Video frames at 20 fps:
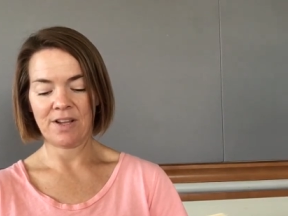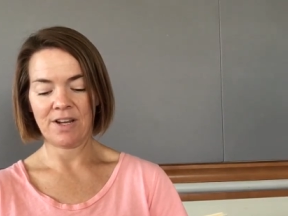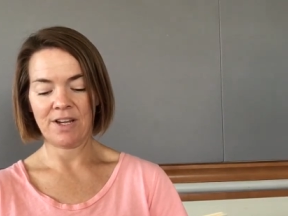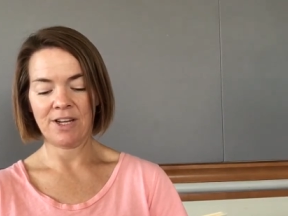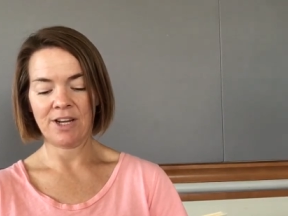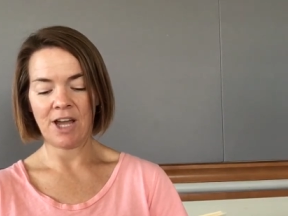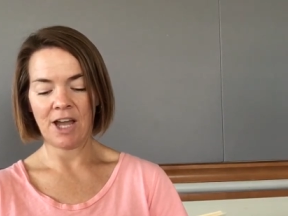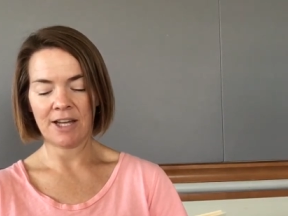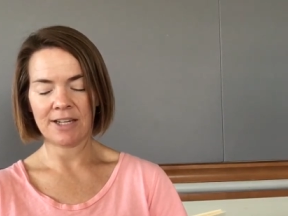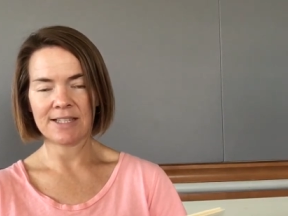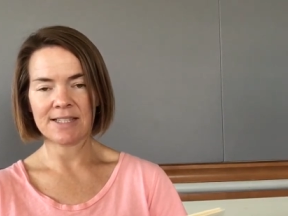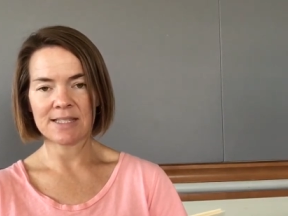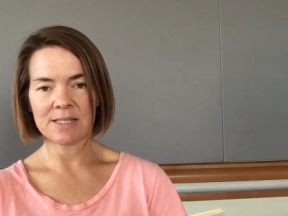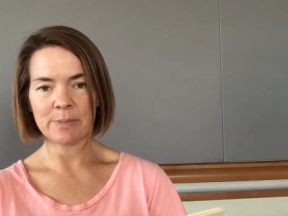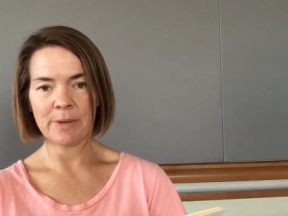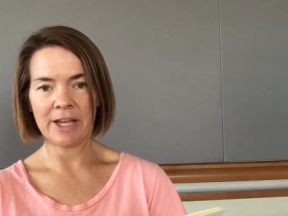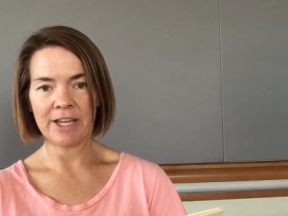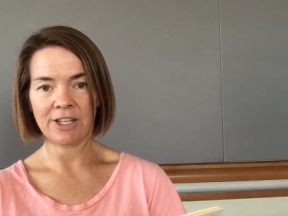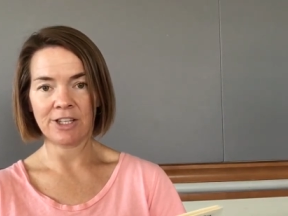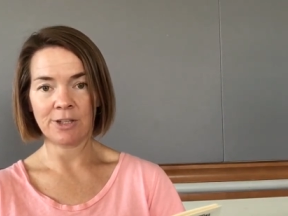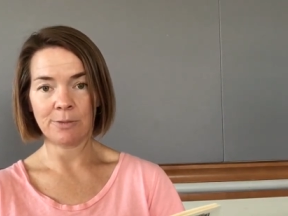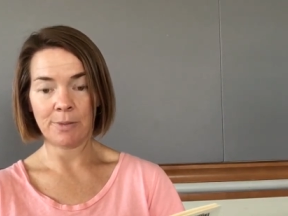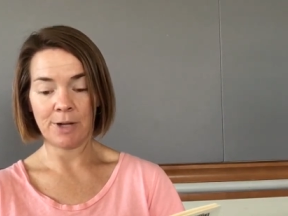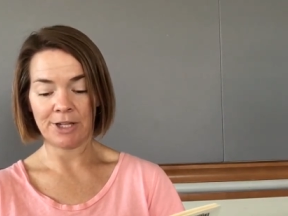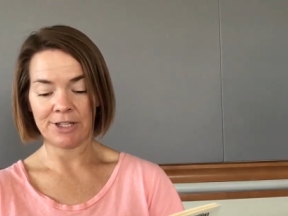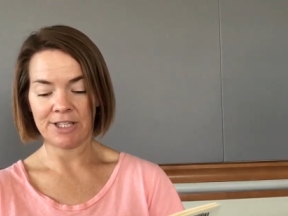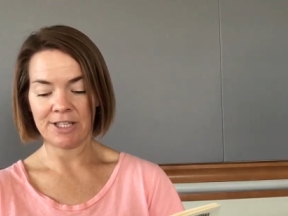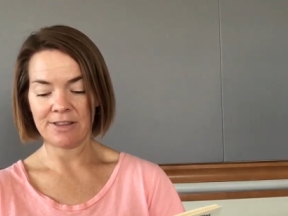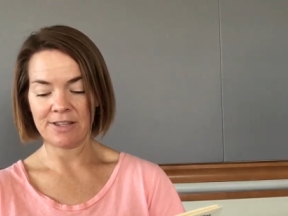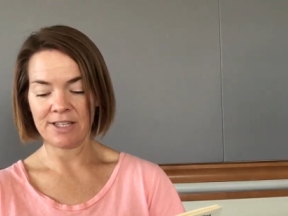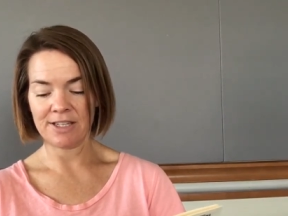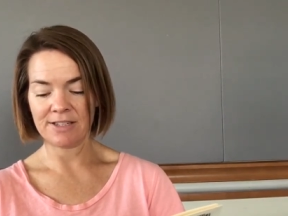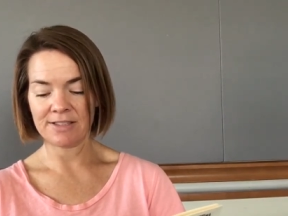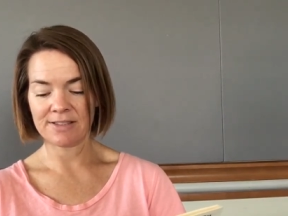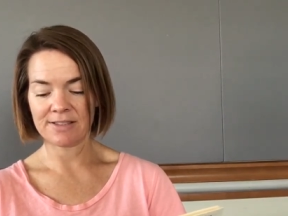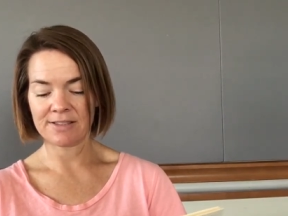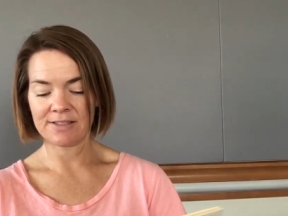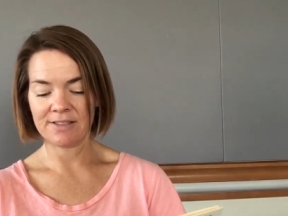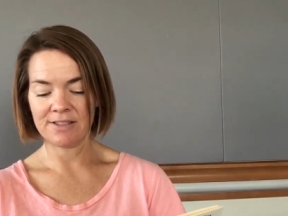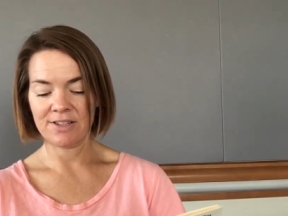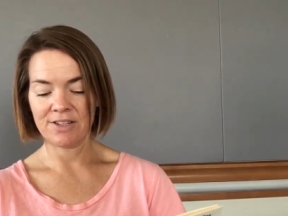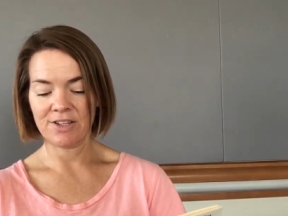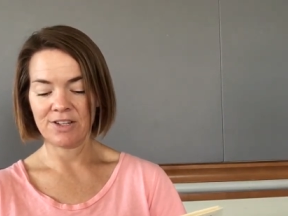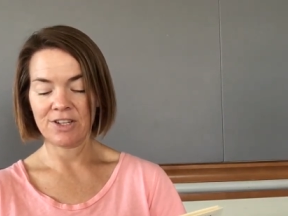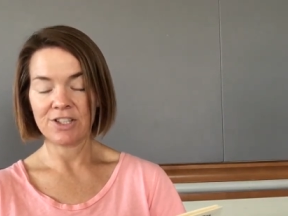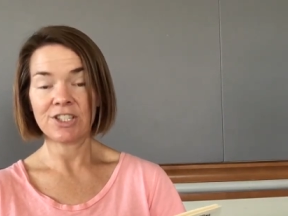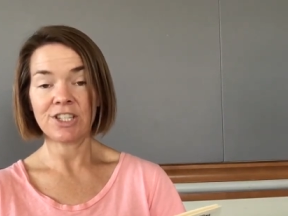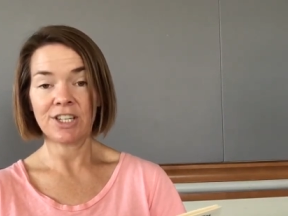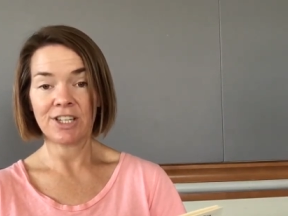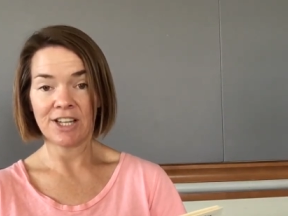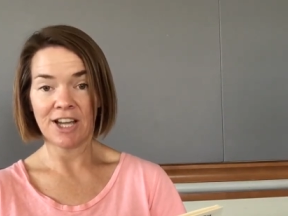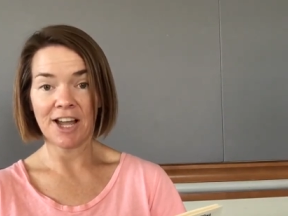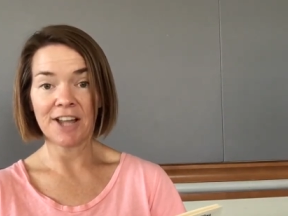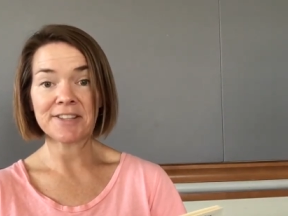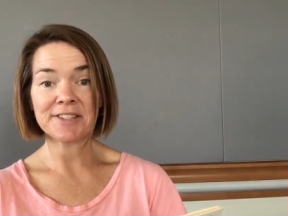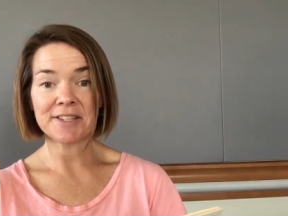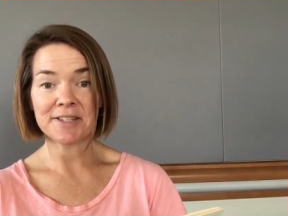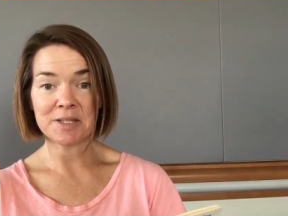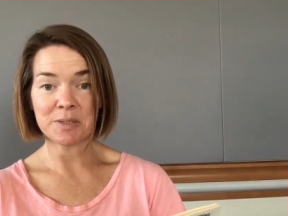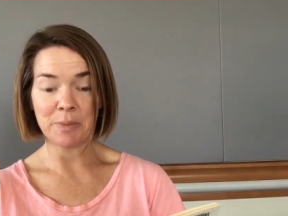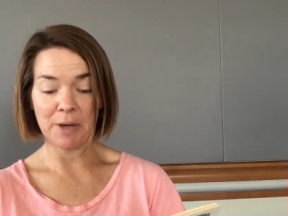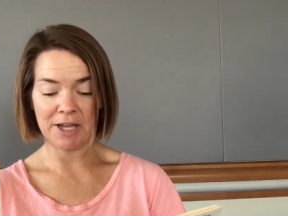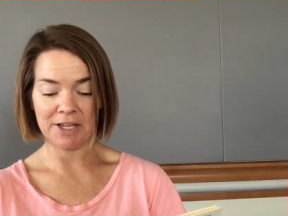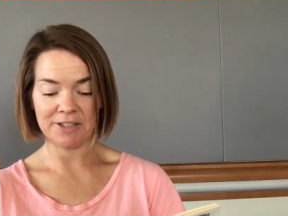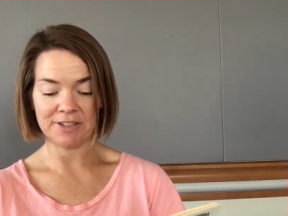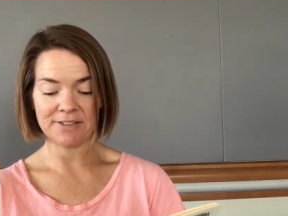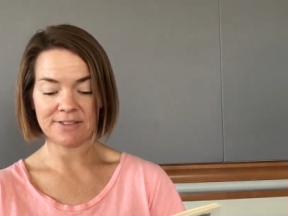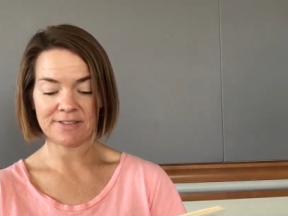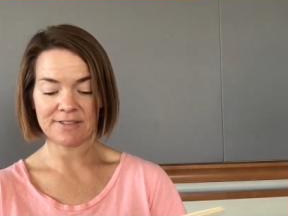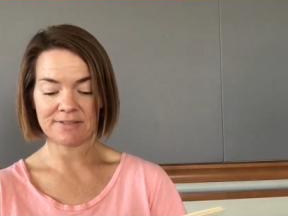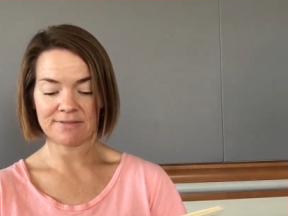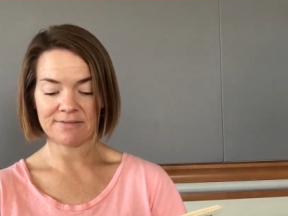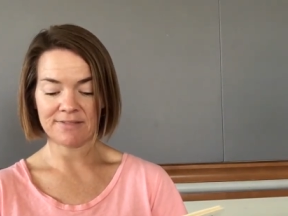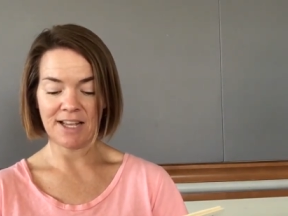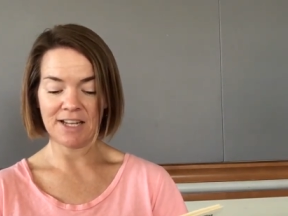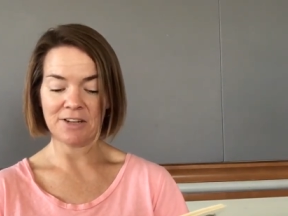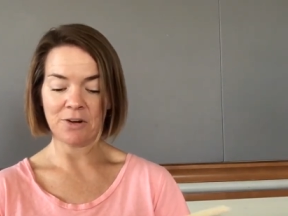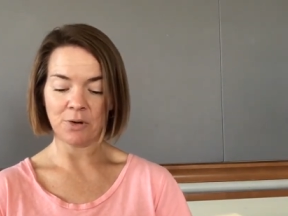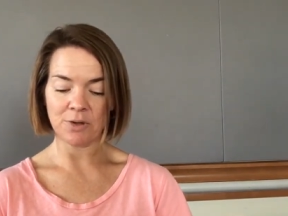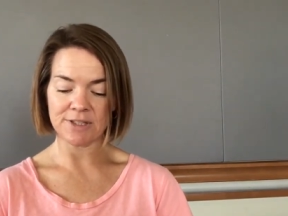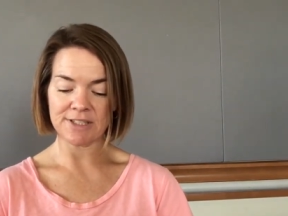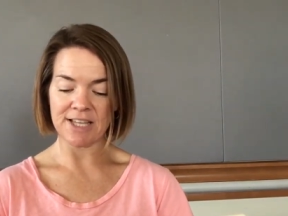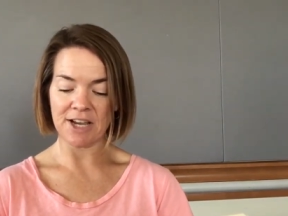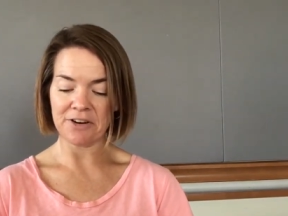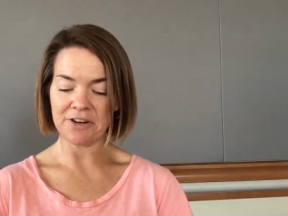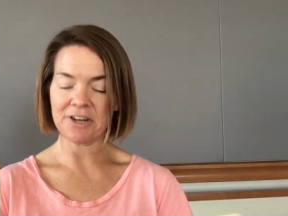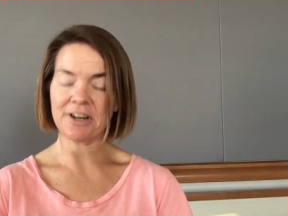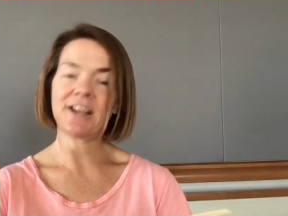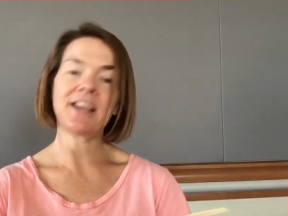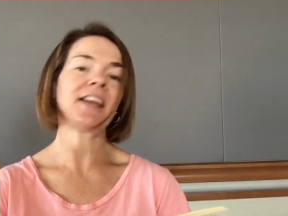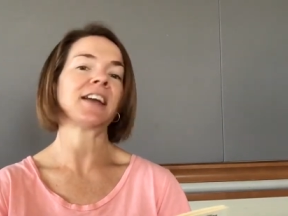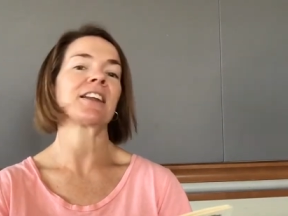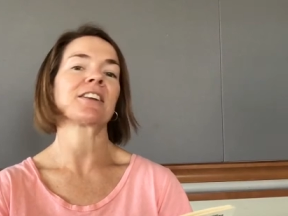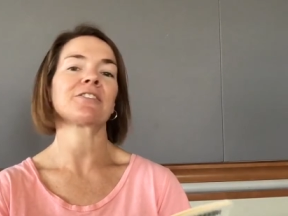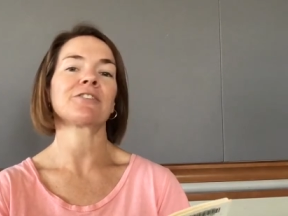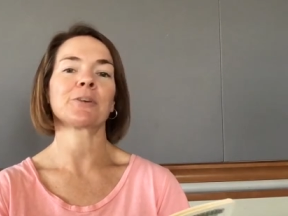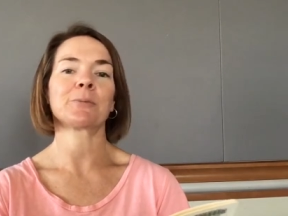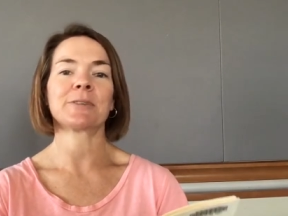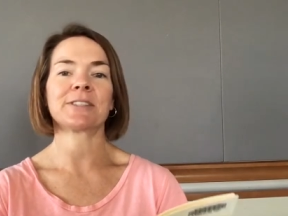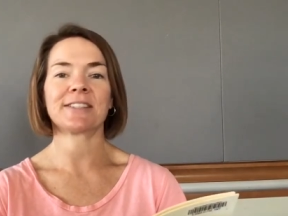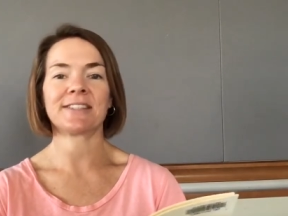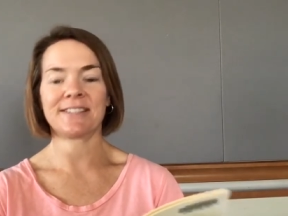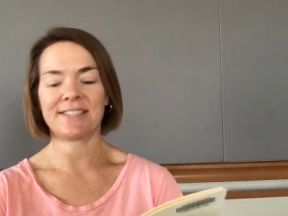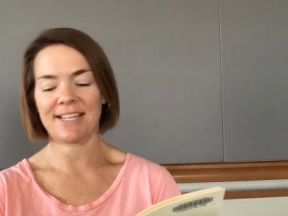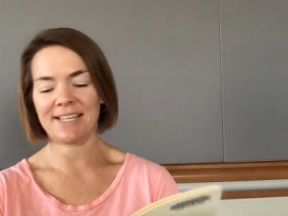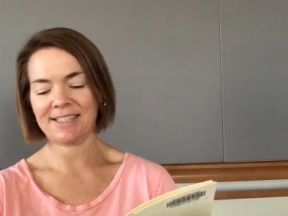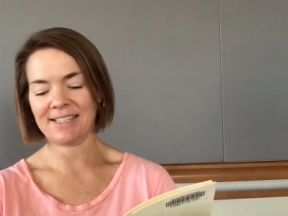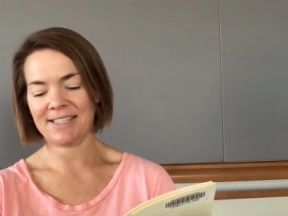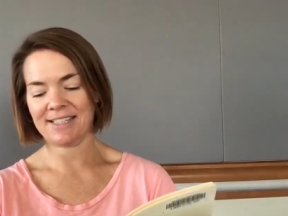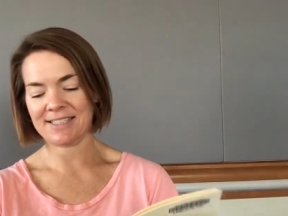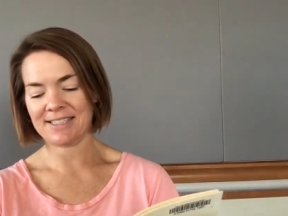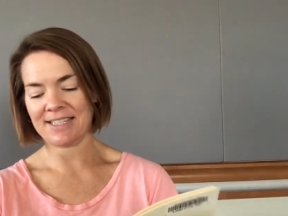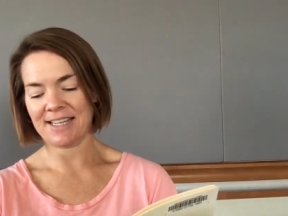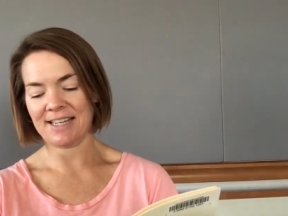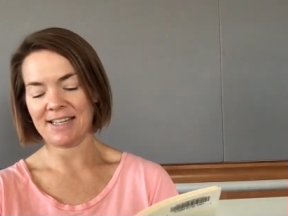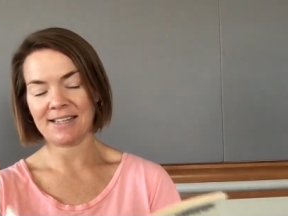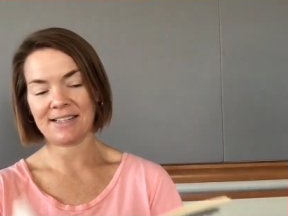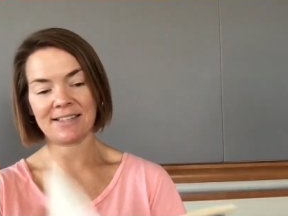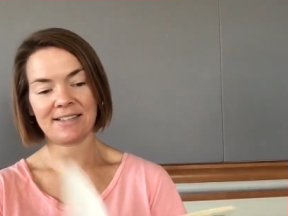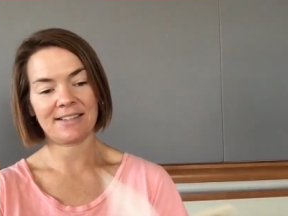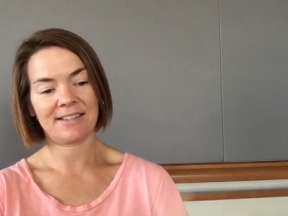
Nod and smile, Molly thinks. She nods and smiles and holds out her hand for Mrs. Daly to take.